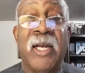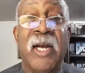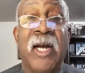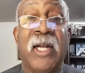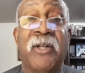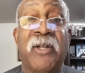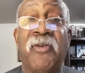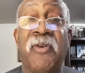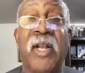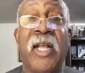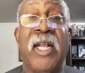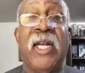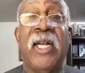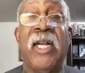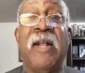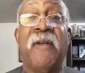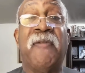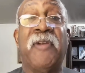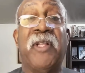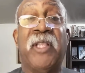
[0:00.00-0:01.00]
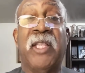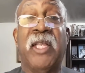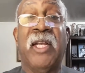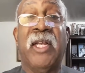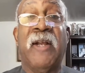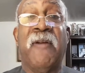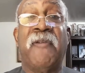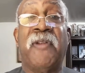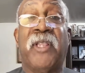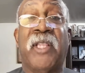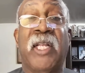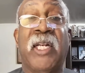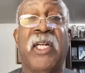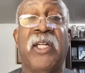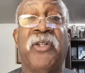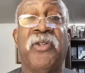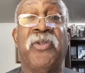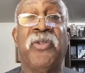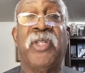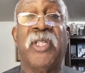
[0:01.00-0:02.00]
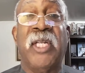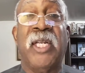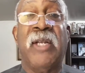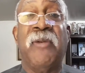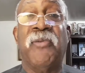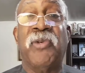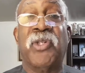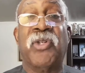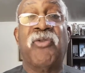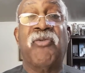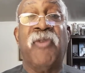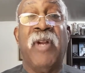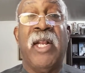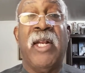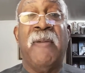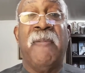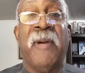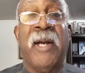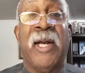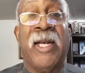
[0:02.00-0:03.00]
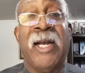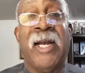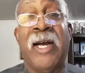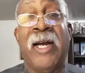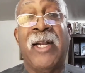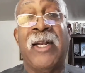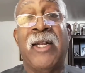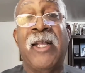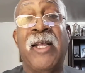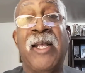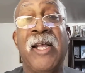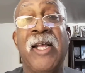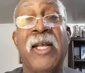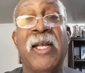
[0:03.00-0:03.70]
God created everything. Everything that you see was created by God.